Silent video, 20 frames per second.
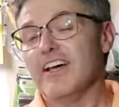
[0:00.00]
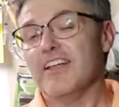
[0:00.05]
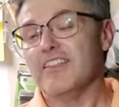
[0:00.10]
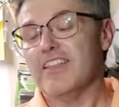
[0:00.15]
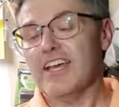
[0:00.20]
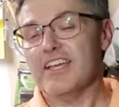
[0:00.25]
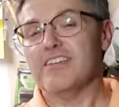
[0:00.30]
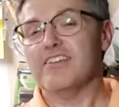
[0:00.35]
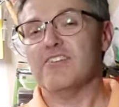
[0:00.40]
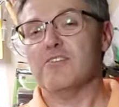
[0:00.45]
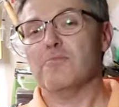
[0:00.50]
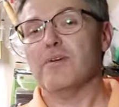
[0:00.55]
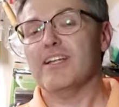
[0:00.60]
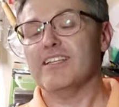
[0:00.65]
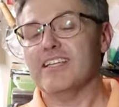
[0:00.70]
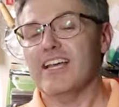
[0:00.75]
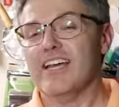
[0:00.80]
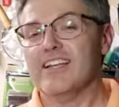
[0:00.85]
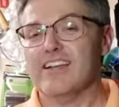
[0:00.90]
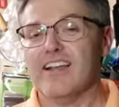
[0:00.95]
That year, my
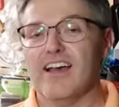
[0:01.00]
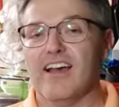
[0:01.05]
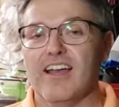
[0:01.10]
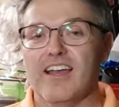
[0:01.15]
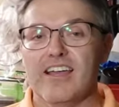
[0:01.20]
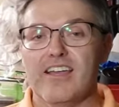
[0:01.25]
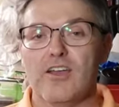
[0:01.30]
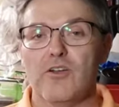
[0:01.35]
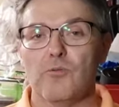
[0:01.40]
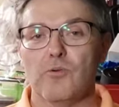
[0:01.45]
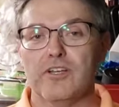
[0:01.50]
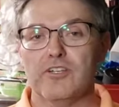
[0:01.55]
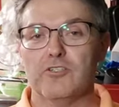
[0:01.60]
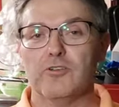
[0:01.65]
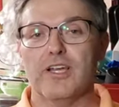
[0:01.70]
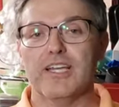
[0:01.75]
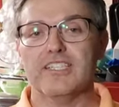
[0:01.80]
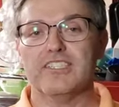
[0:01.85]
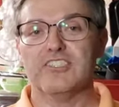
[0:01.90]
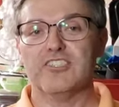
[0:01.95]
dad and I went
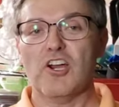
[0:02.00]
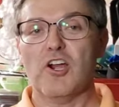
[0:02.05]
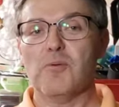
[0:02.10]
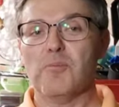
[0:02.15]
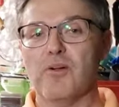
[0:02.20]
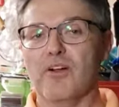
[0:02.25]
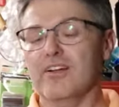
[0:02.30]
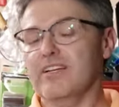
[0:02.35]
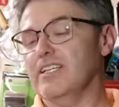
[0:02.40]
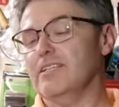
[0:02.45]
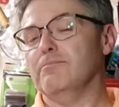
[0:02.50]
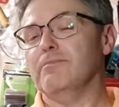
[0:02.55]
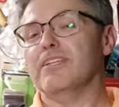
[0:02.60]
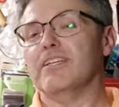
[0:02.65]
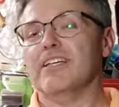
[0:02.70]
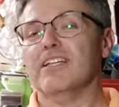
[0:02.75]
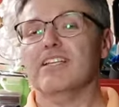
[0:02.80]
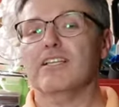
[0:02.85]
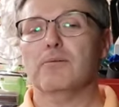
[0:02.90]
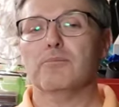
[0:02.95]
to a star party
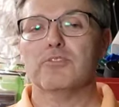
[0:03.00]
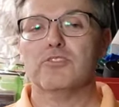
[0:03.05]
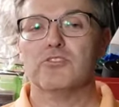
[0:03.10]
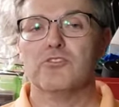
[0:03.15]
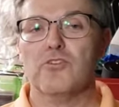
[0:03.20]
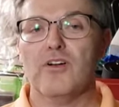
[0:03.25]
in Columbus,